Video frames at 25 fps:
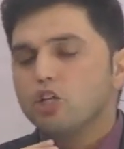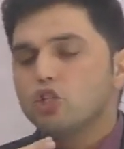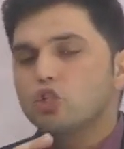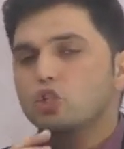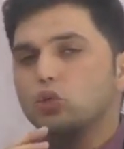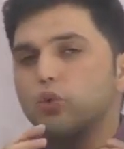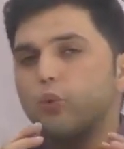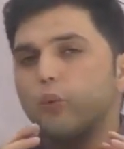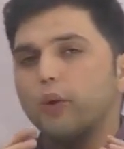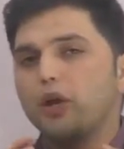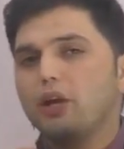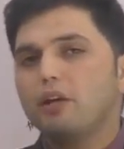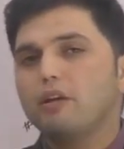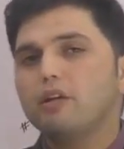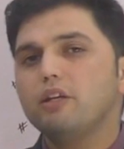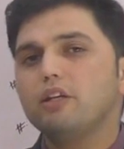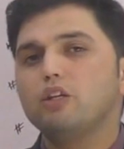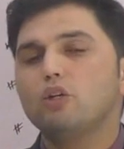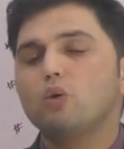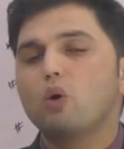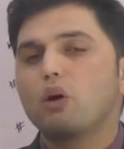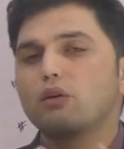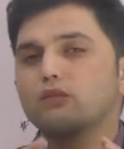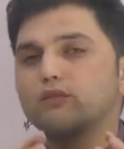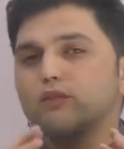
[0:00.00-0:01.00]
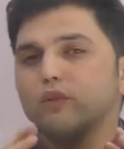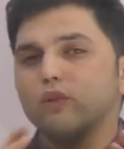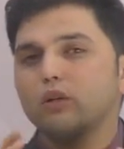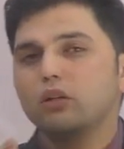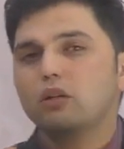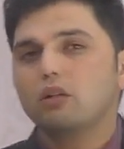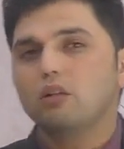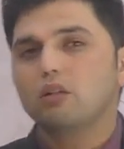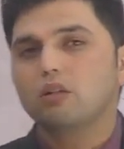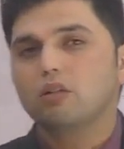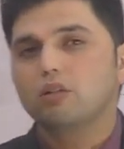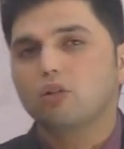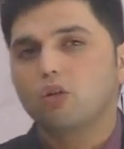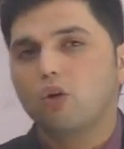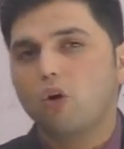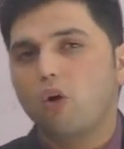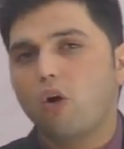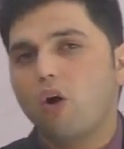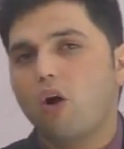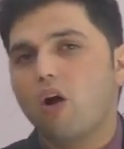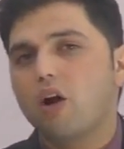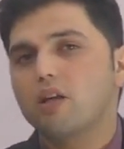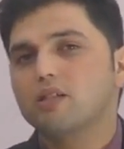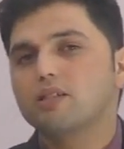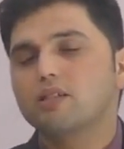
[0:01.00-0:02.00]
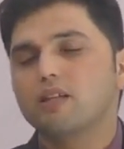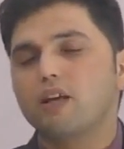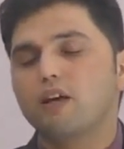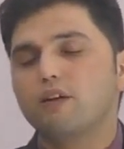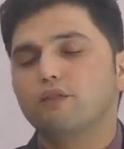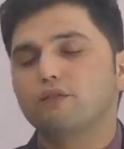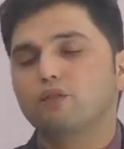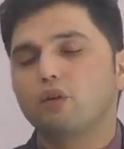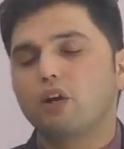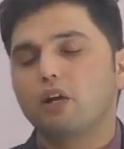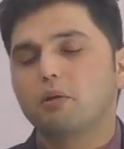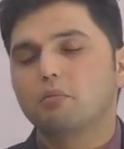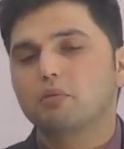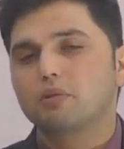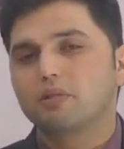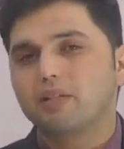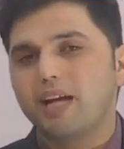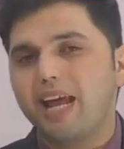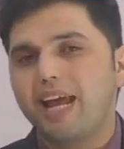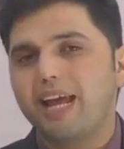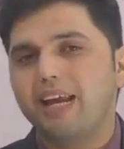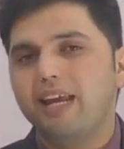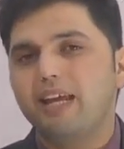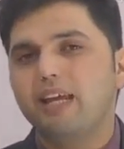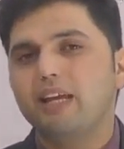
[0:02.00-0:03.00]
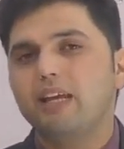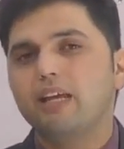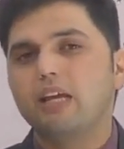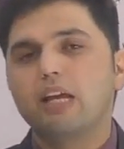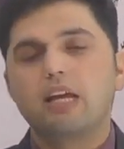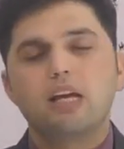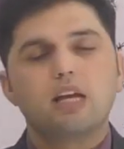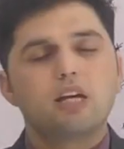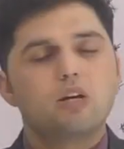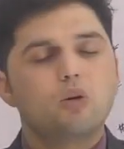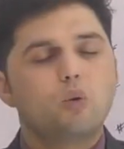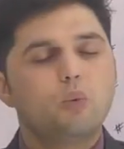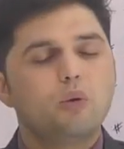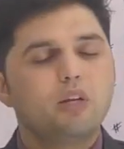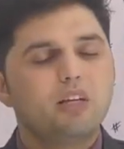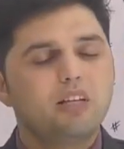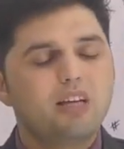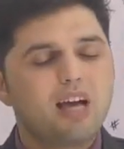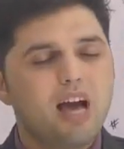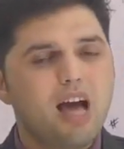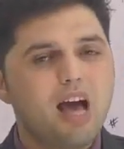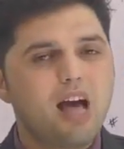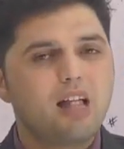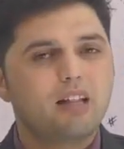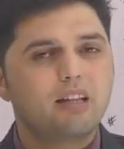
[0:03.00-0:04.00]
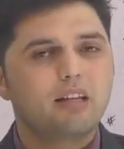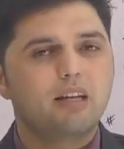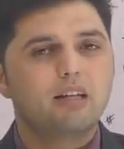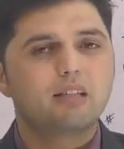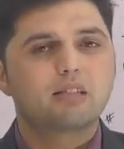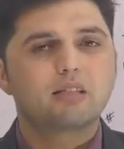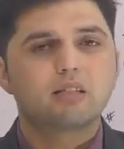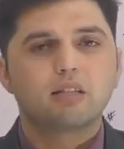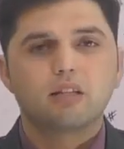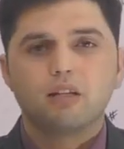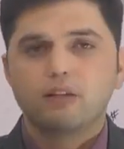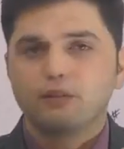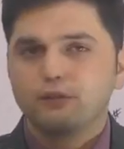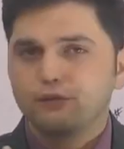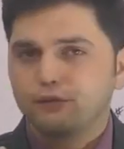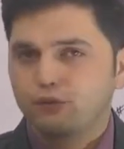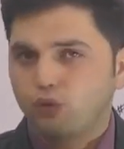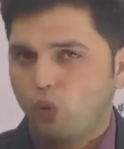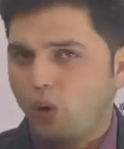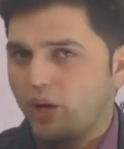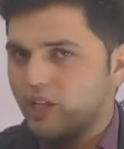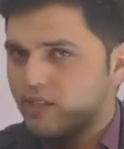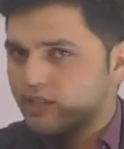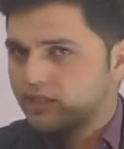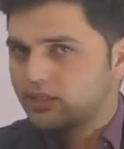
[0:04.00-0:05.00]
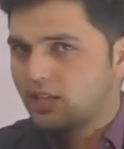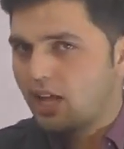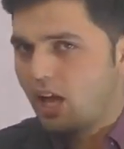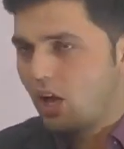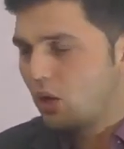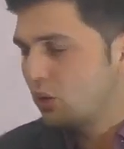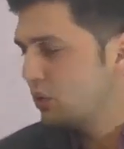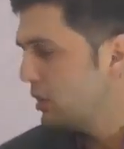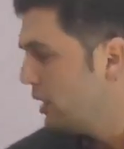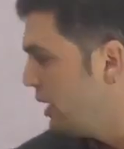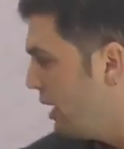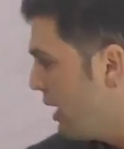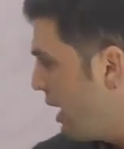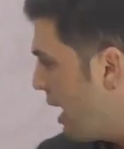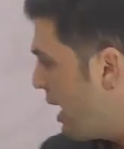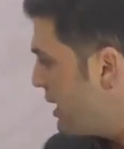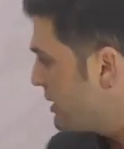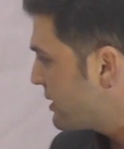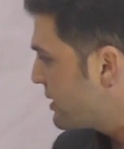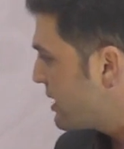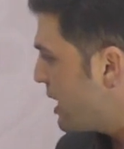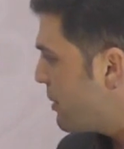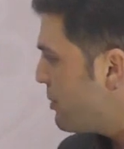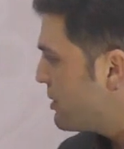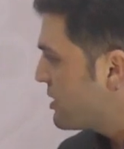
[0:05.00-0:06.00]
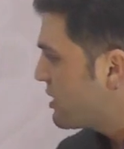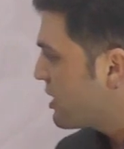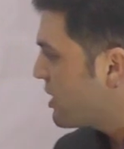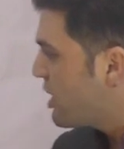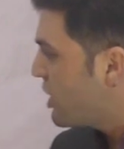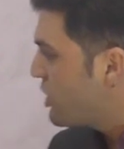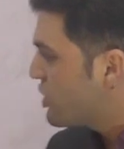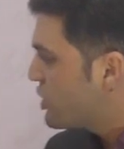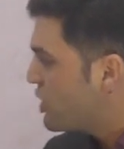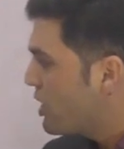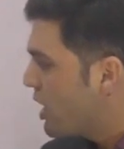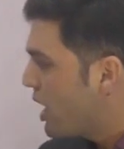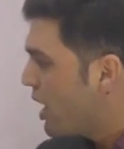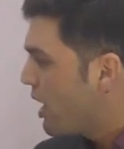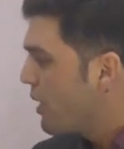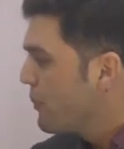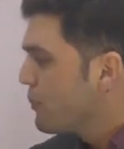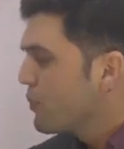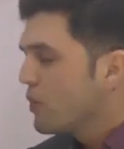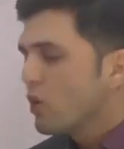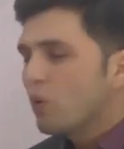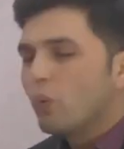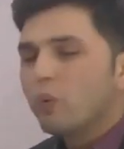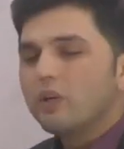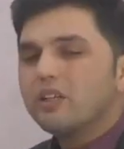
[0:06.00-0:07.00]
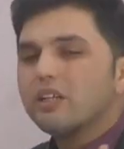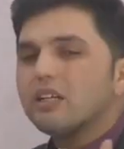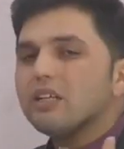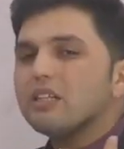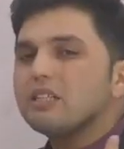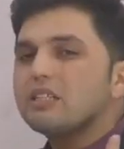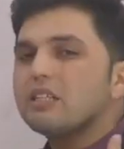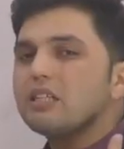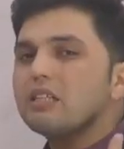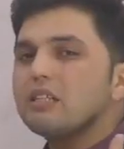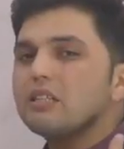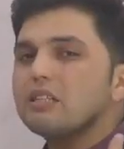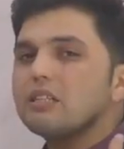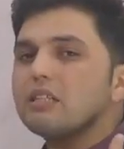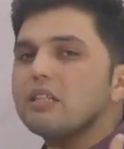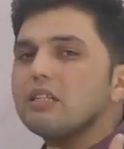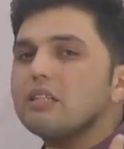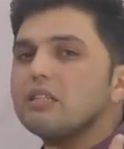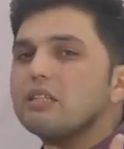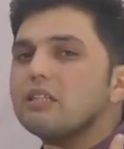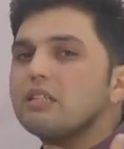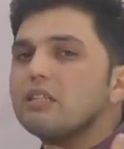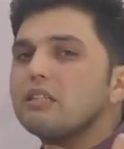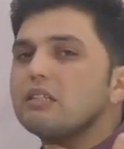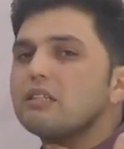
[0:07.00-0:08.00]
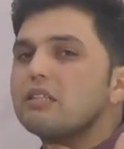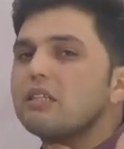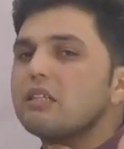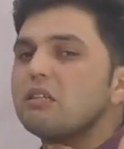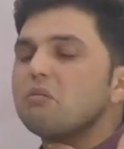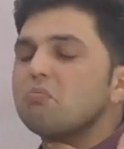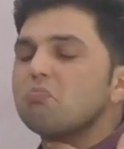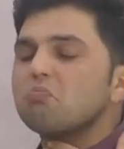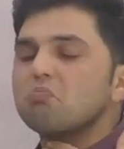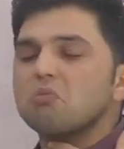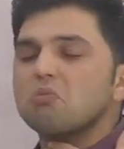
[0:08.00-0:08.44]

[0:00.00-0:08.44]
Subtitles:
So when your vocal cords are vibrating, we call it voice sound. And same is the case here with a t, t, t, t.